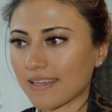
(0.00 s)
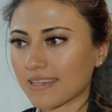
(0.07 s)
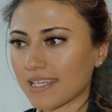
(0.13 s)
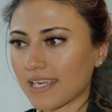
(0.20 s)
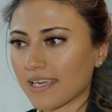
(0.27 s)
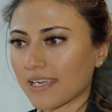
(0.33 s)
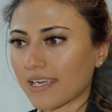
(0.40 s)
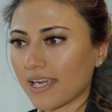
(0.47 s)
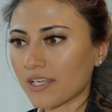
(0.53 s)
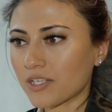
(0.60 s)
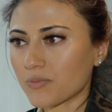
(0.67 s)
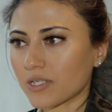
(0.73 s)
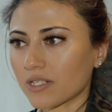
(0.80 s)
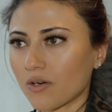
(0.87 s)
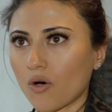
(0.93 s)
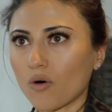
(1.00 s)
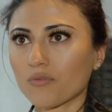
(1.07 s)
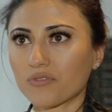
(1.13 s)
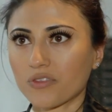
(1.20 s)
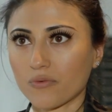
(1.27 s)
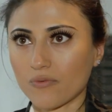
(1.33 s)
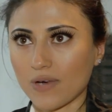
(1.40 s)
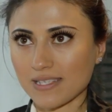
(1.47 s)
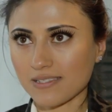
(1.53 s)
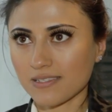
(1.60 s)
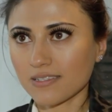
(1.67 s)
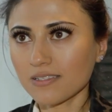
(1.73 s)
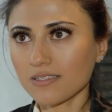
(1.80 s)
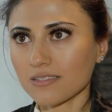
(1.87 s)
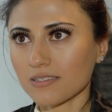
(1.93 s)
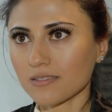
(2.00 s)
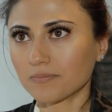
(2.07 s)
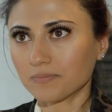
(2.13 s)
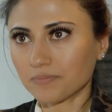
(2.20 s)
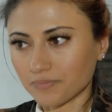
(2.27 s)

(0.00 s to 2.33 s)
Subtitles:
the engagement of the resident